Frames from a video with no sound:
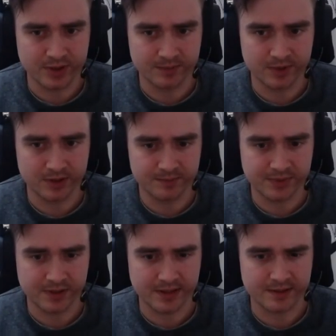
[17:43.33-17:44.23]
I'm gonna
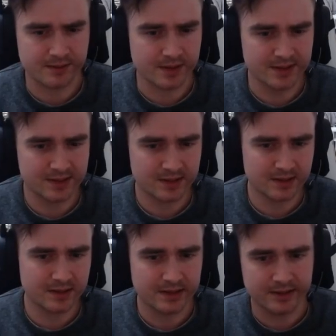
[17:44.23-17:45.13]
play this
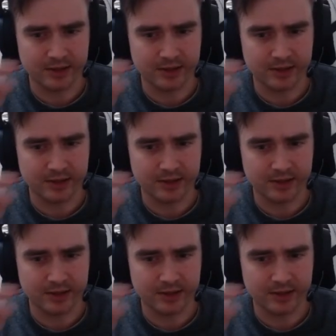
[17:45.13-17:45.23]
and